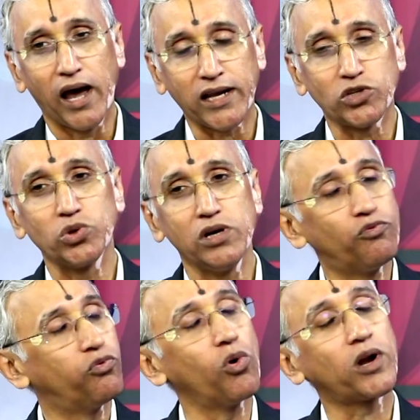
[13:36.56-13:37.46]
actually
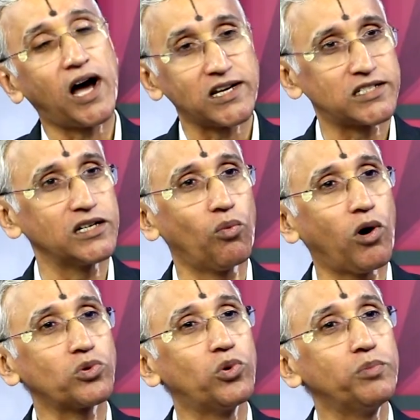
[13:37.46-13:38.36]
forecasting
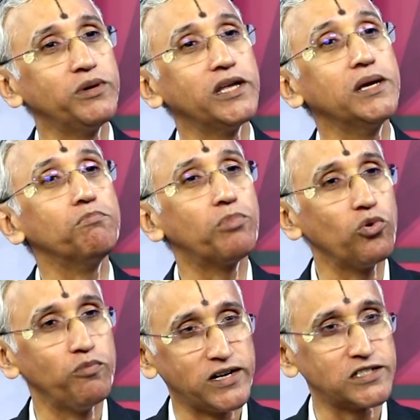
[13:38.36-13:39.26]
what could be the
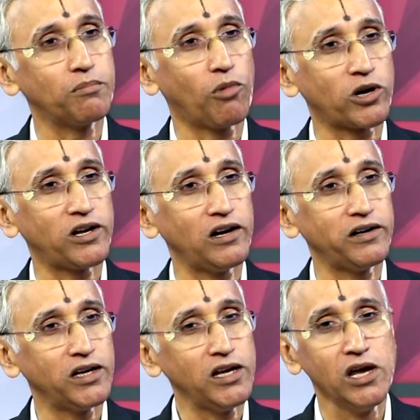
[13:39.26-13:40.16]
improvements in
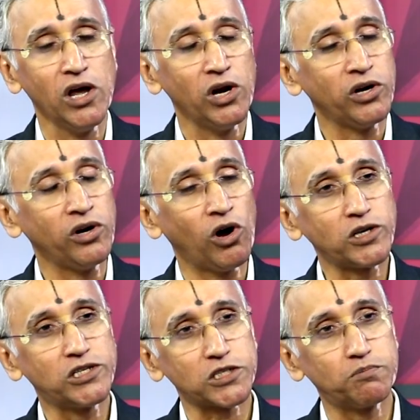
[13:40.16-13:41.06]
mortality,
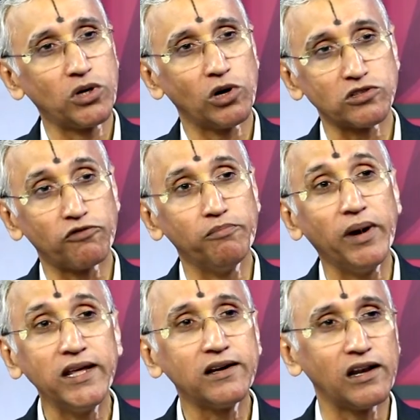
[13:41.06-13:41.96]
not just because of
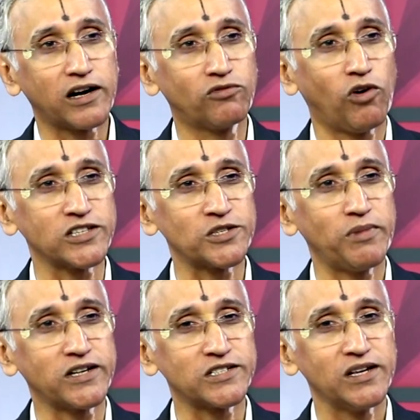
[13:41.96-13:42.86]
medical
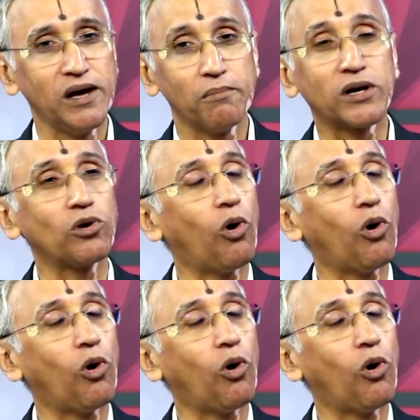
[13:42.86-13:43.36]
advancements, but